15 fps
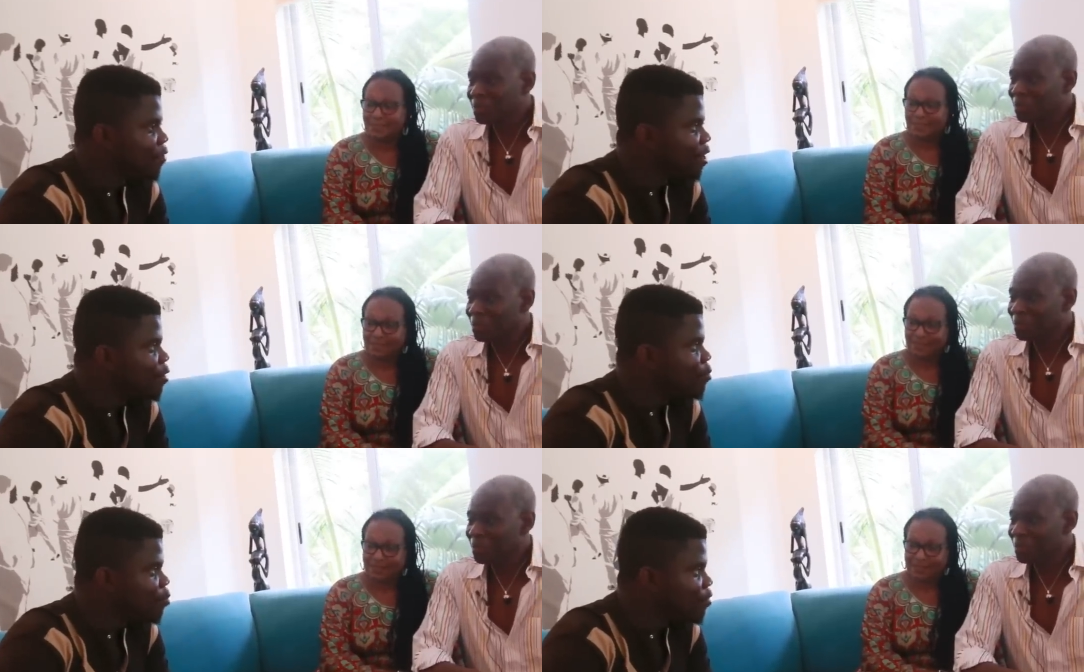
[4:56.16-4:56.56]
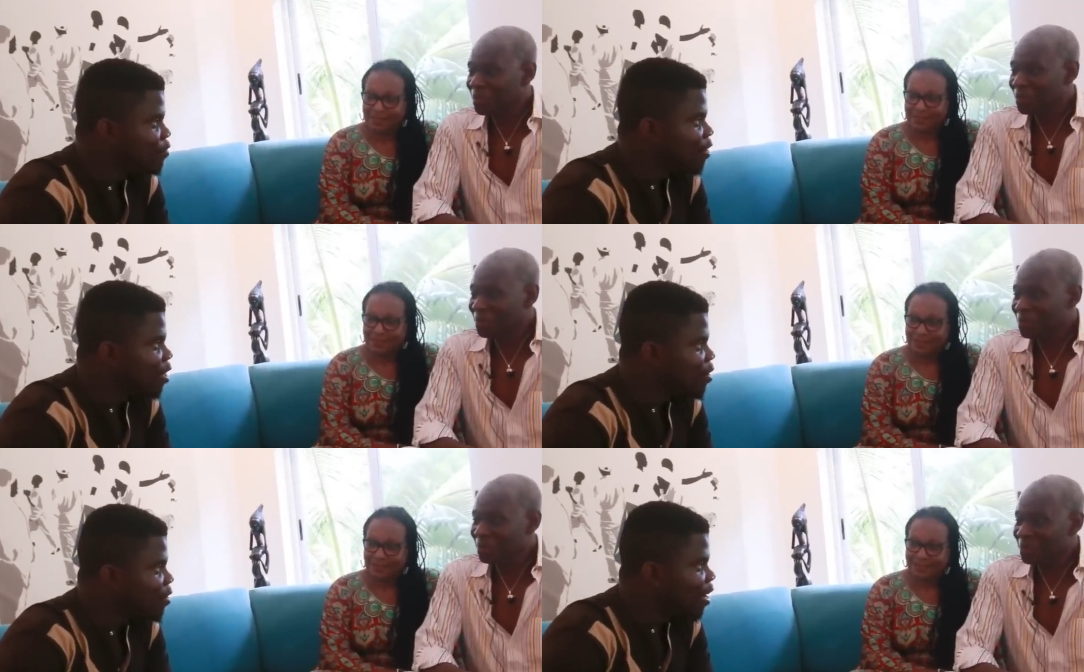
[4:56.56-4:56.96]
Speaker 1: really
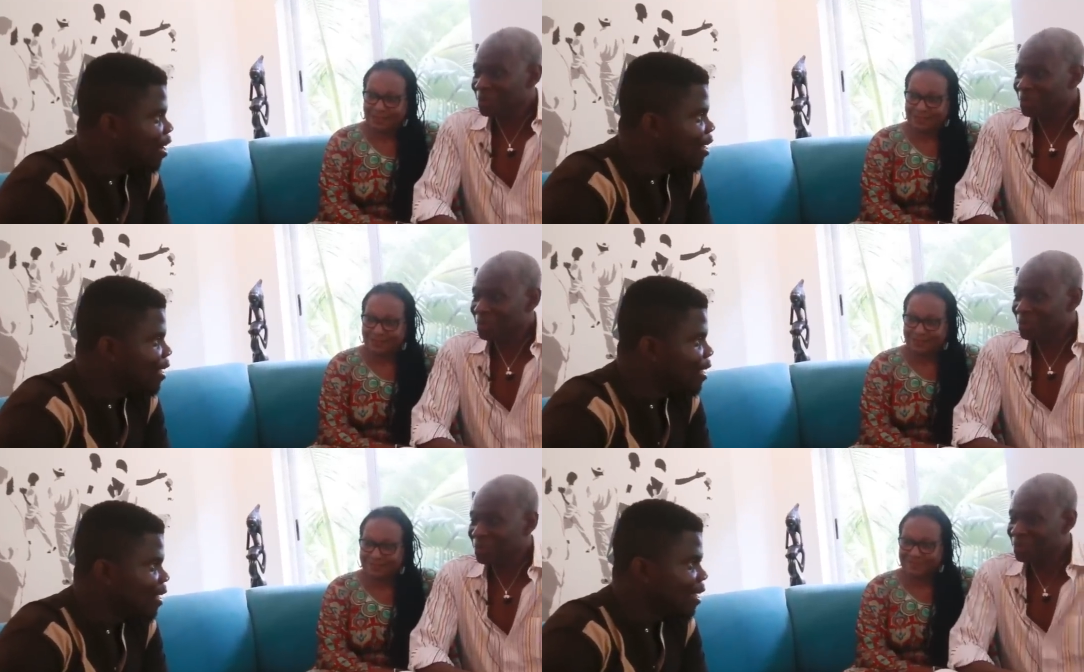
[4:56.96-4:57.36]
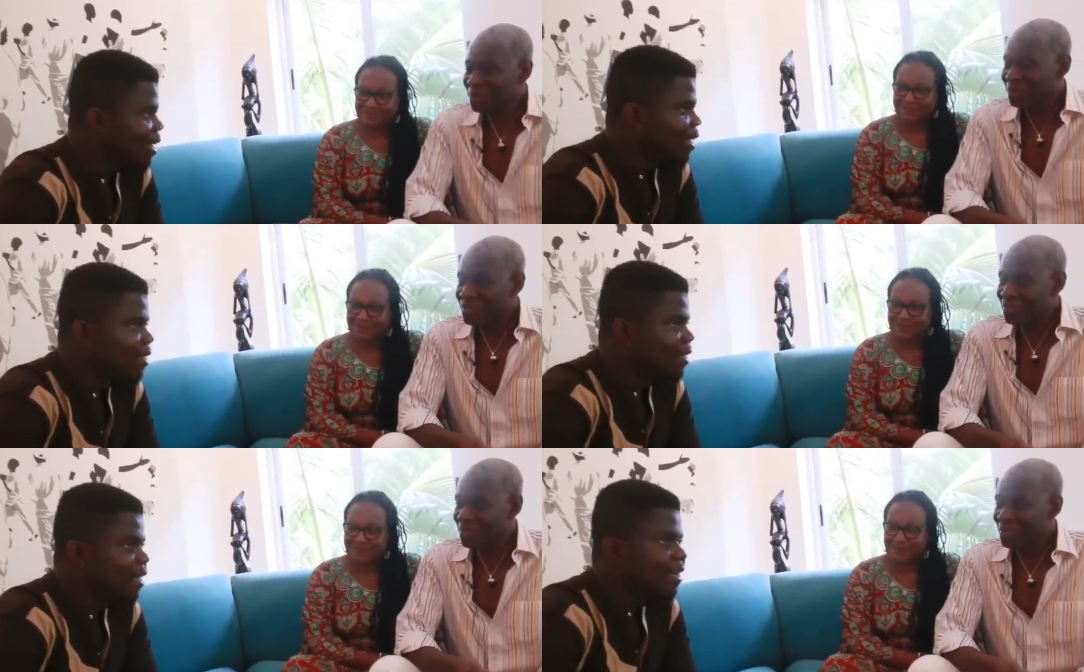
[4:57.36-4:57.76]
moved around, and
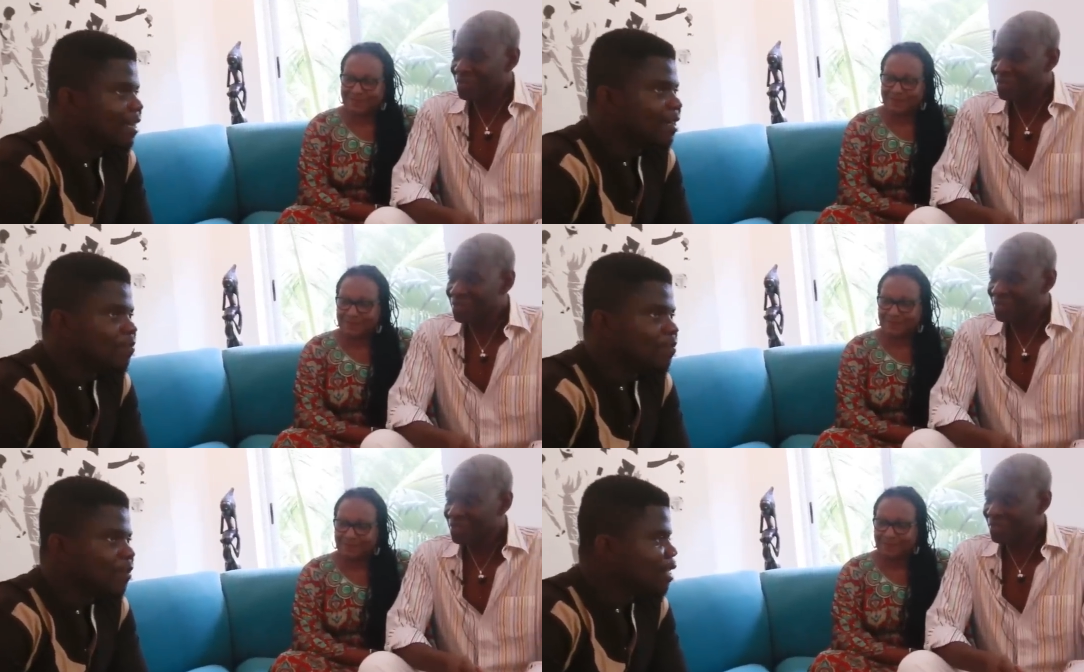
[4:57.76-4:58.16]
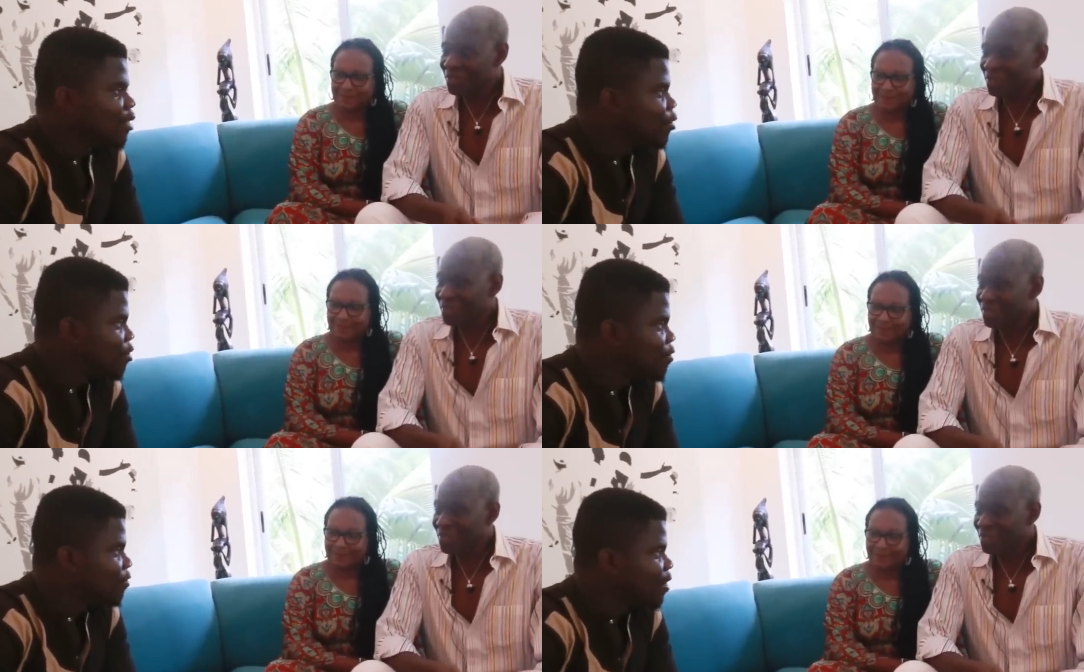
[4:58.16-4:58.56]
I
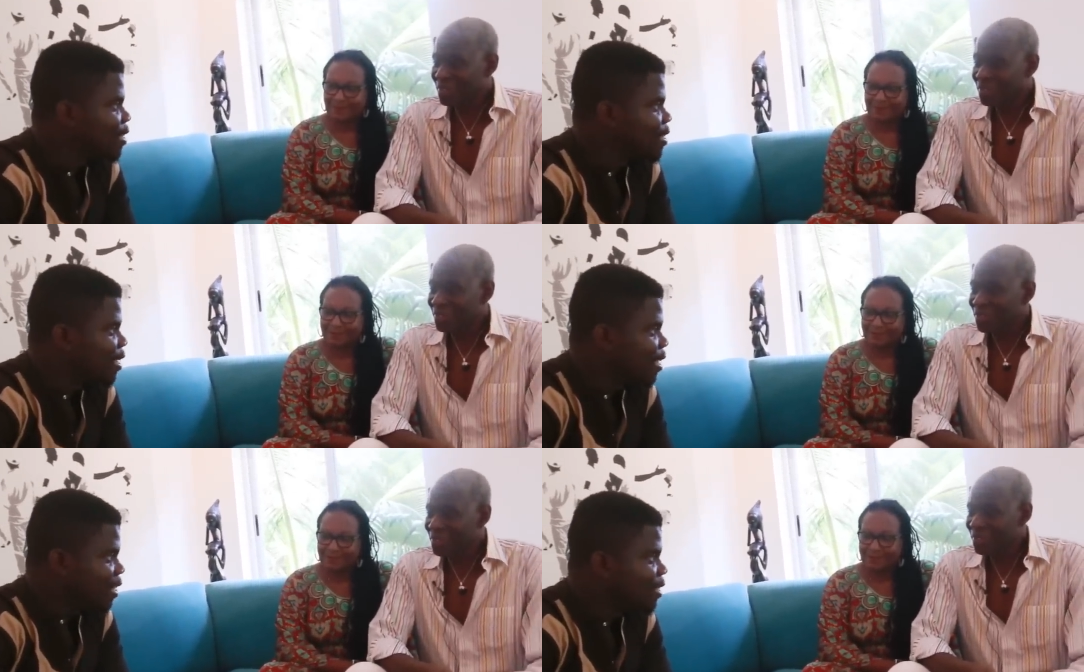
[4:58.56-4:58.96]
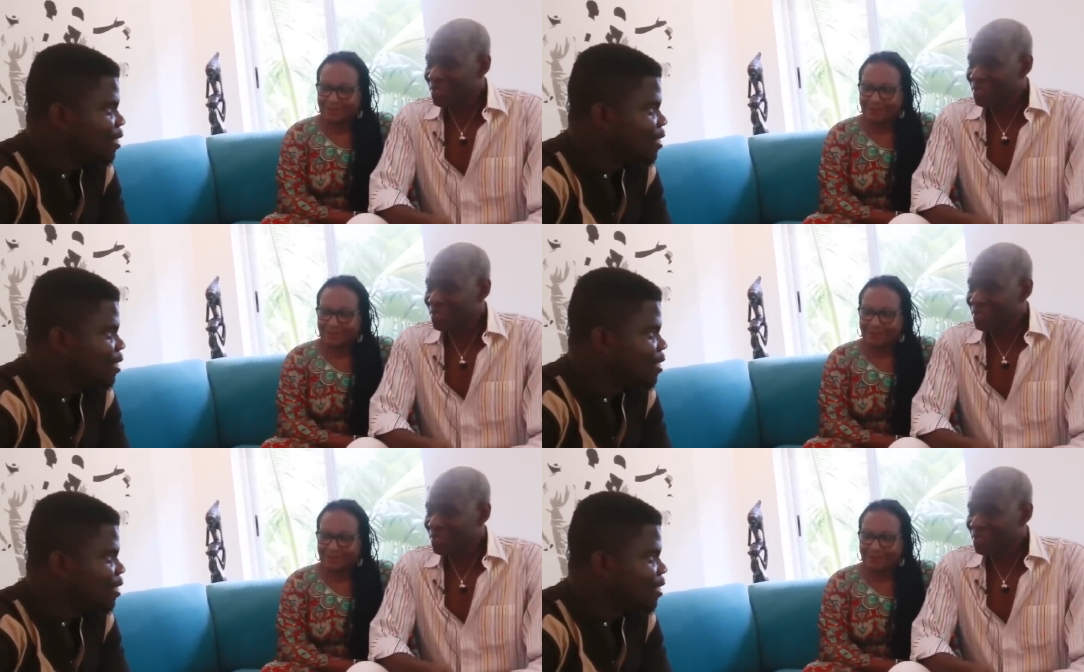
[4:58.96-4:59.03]
must confess that